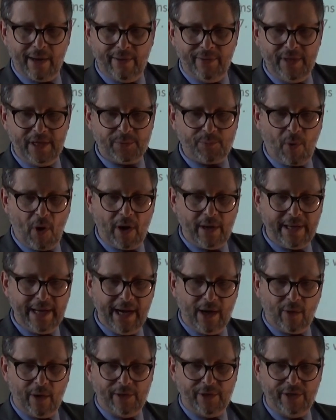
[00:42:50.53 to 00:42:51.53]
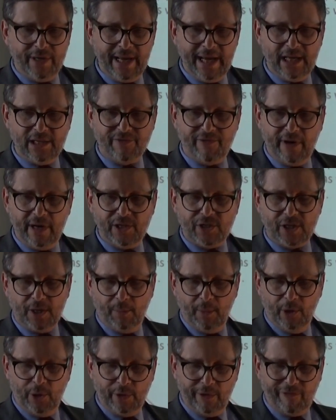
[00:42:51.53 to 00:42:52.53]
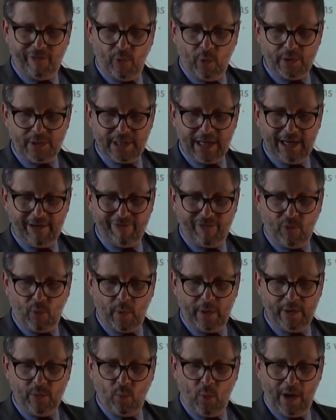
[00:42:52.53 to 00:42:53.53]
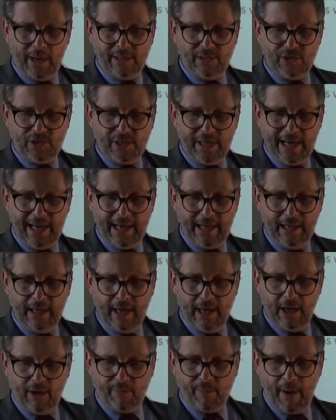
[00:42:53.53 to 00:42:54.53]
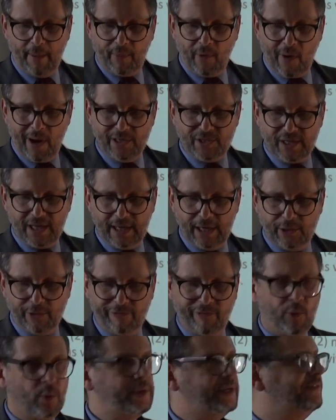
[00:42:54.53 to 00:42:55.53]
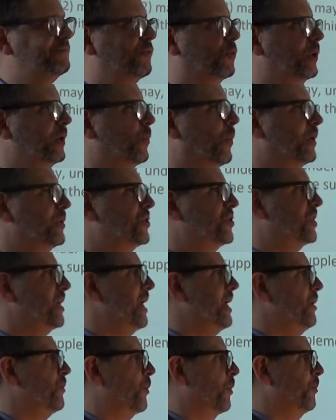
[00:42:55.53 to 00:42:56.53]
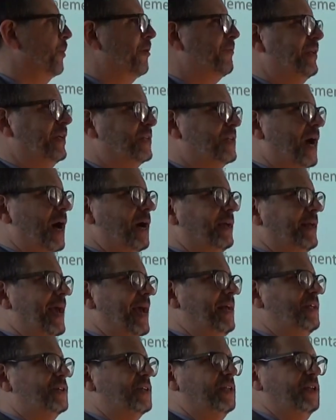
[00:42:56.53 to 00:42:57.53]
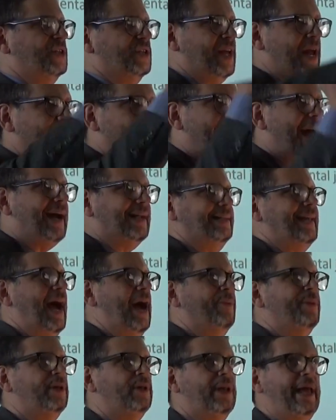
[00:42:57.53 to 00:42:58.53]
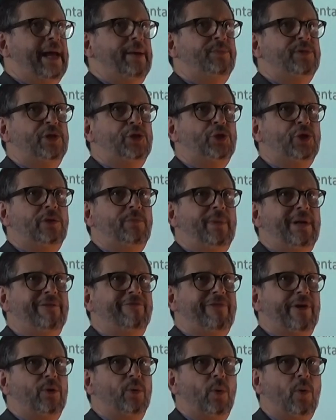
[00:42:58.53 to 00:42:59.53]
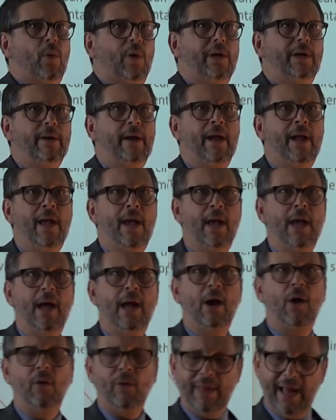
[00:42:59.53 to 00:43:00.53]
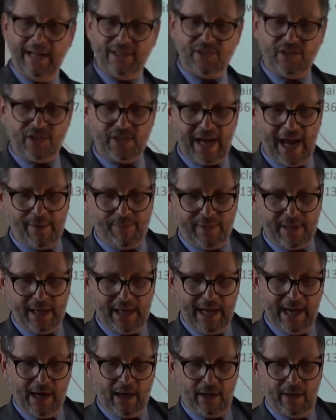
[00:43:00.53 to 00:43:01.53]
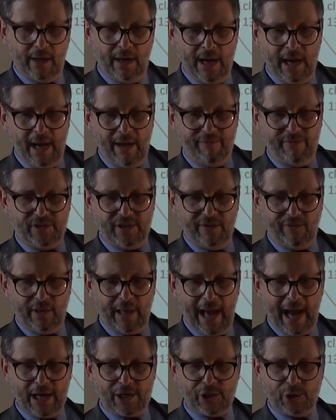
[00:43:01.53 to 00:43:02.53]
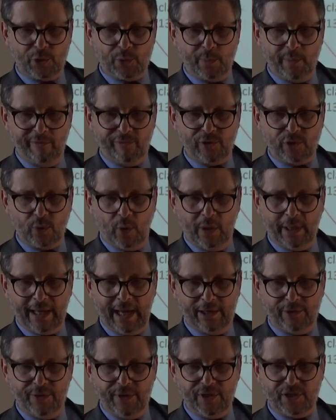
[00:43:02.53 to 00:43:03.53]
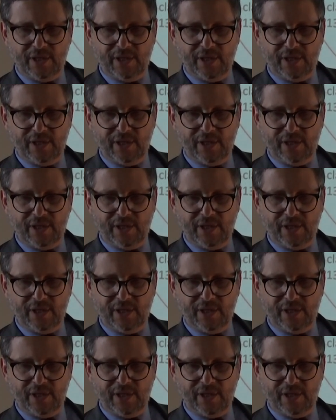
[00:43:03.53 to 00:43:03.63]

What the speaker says: this part here under D is very similar to 1441C. Remember I said under 1441C, you remove the entire case and you send back down the claims that shouldn't be in federal court? Well, that's the same thing here. Civil action is removed solely under this